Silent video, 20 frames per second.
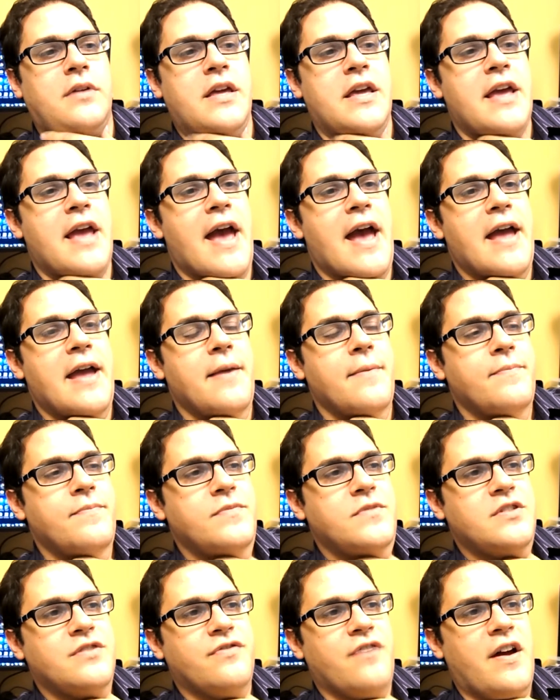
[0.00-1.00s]
EA
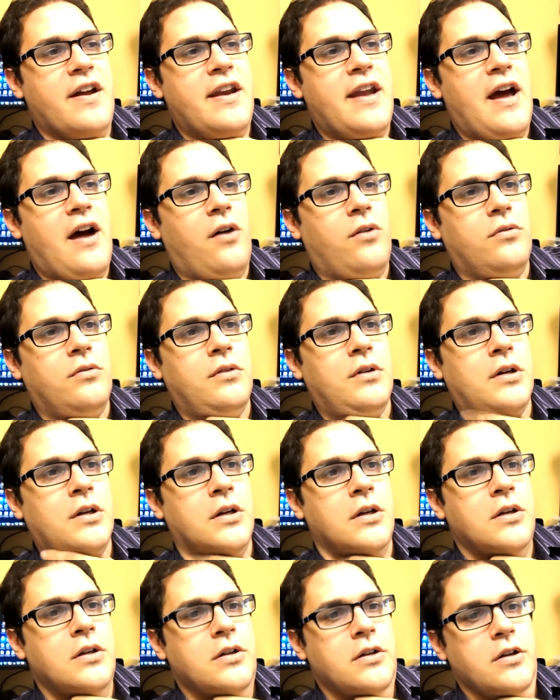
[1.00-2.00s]
to find out,
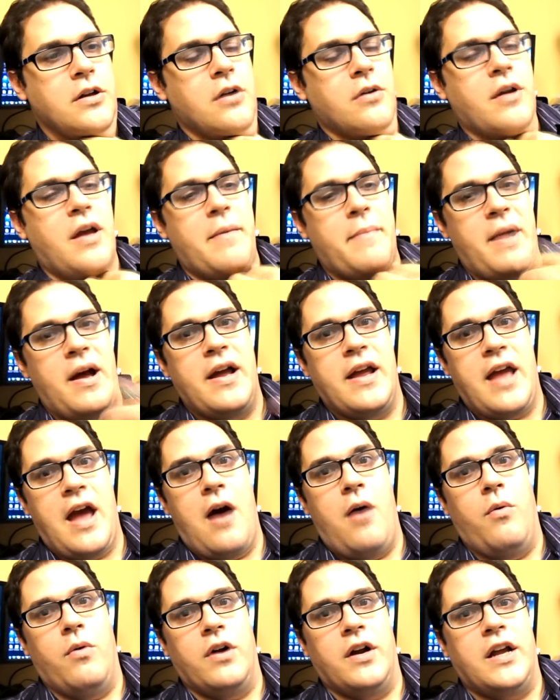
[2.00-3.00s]
you know, get my
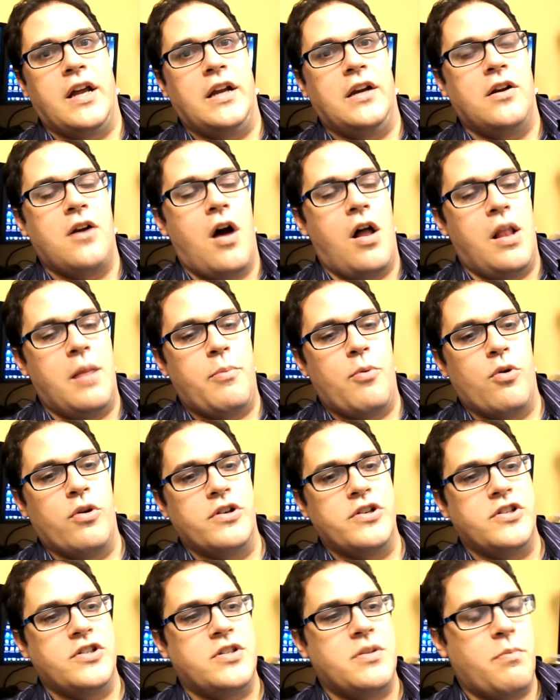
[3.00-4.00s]
account working, call up
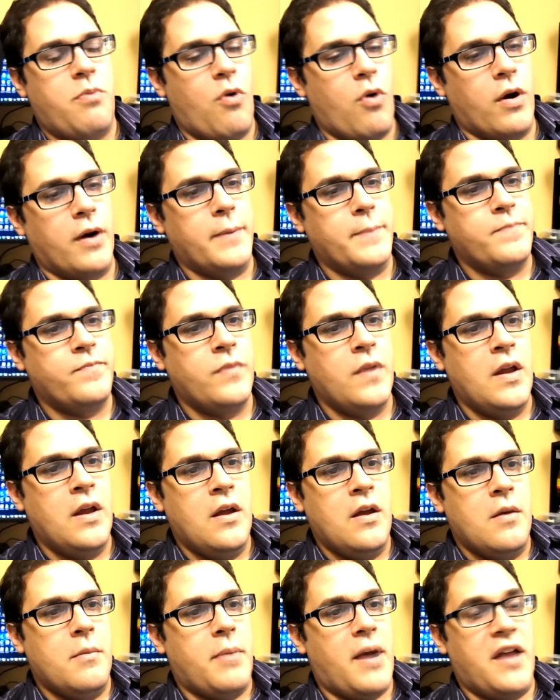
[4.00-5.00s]
Origin support.
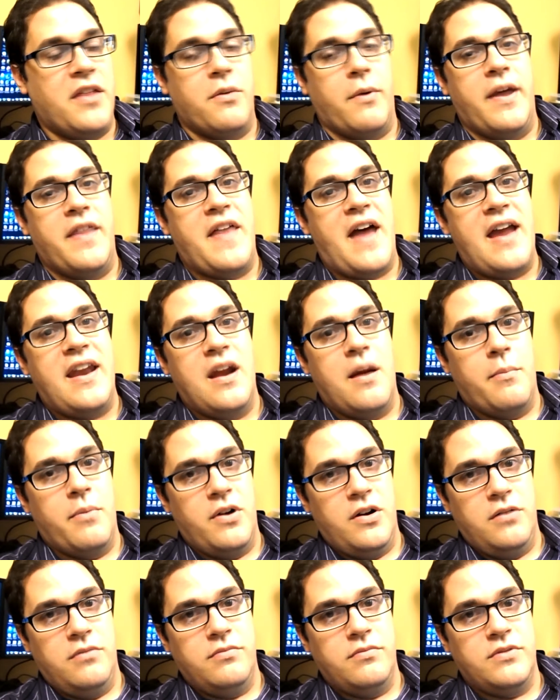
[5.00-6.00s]
By the way, that
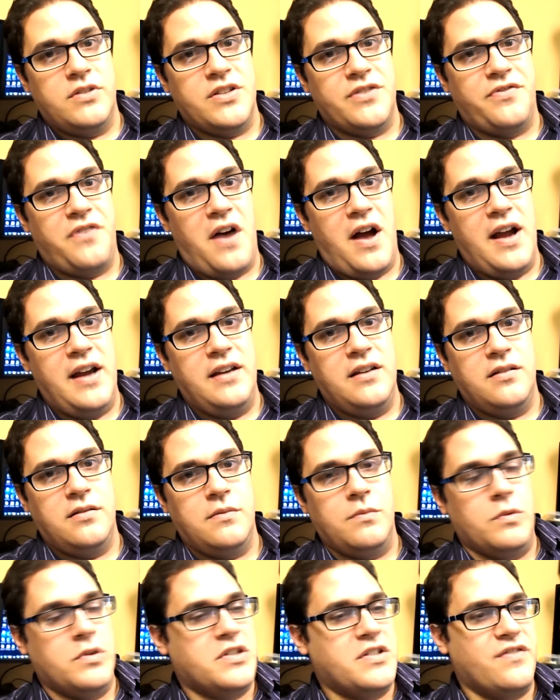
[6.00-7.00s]
number to find
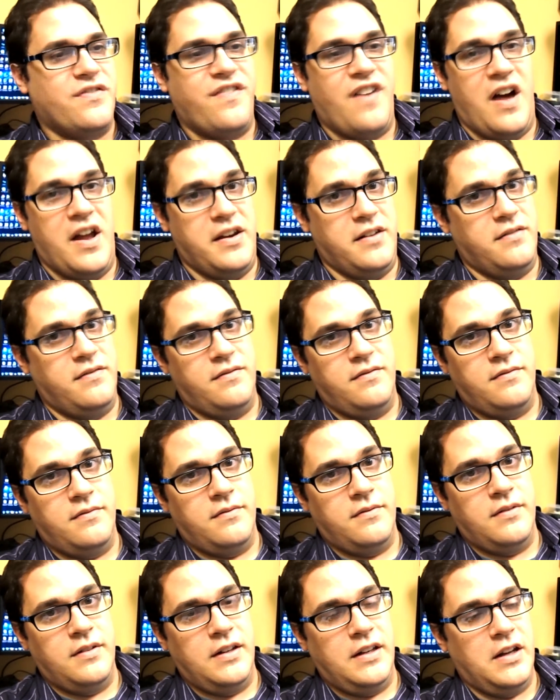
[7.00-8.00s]
wasn't fun.
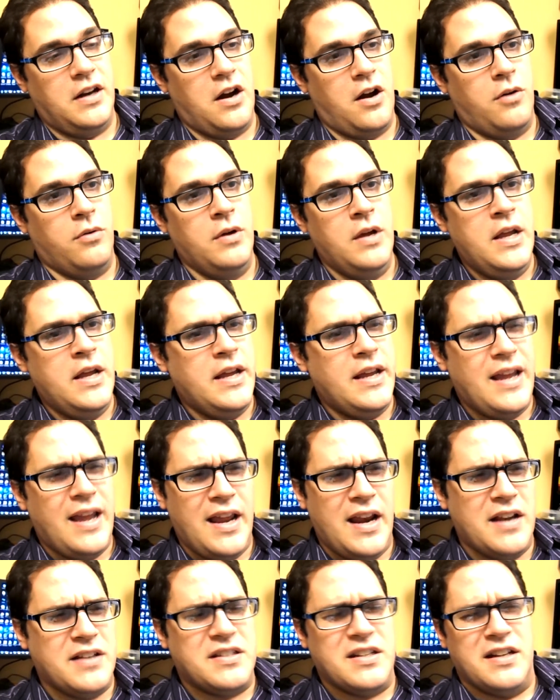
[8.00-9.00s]
You know,
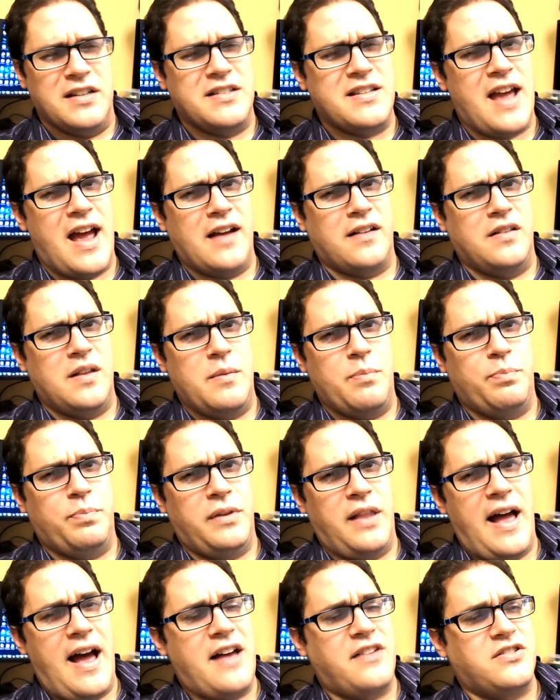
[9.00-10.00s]
EA doesn't exactly
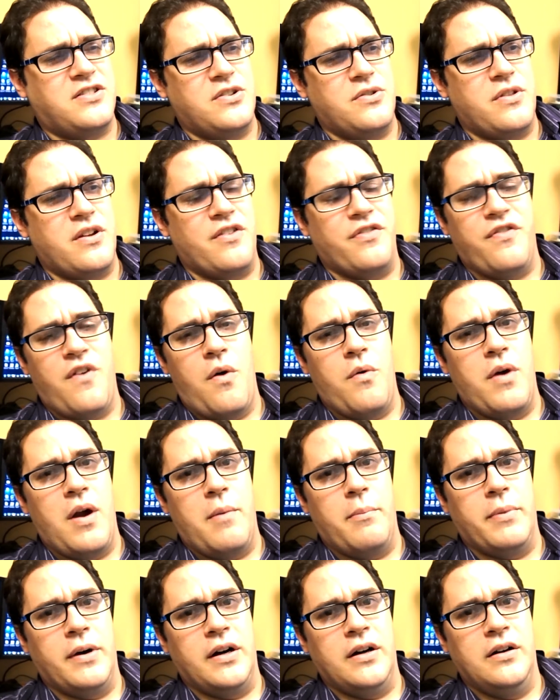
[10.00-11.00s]
plaster their phone
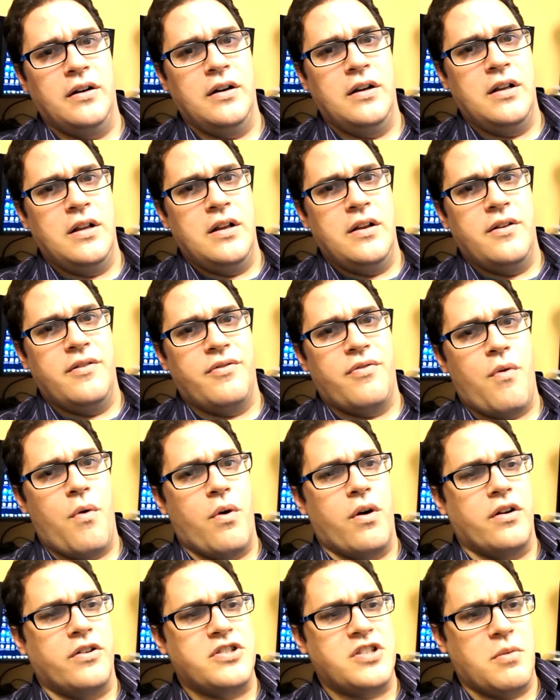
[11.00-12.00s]
number
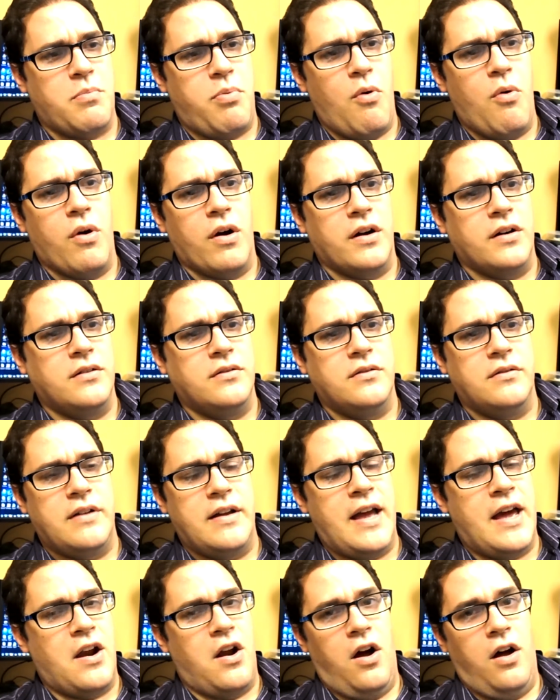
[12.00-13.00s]
for support
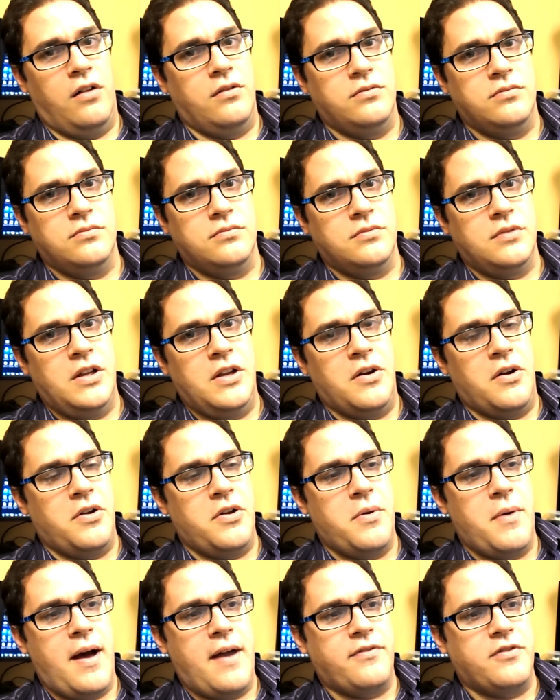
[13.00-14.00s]
at all. You know,
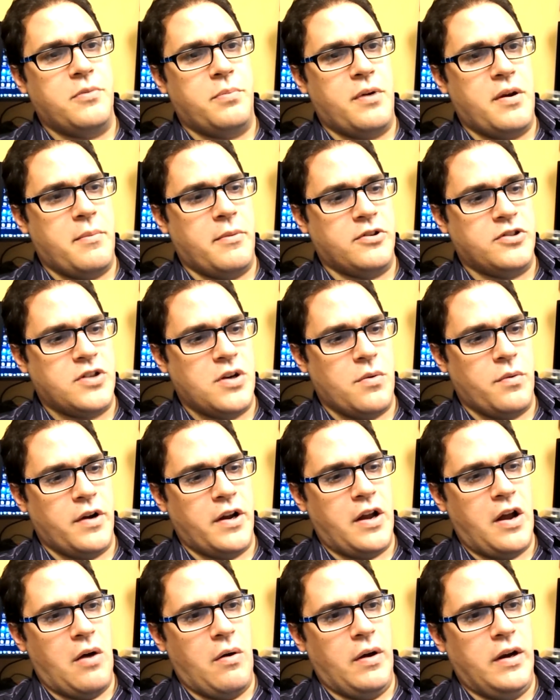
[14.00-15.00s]
you have to pretty much know where
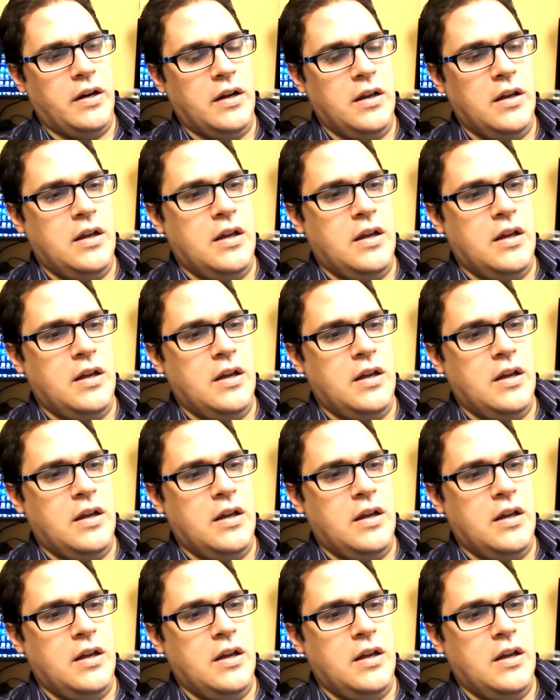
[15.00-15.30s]
you're going.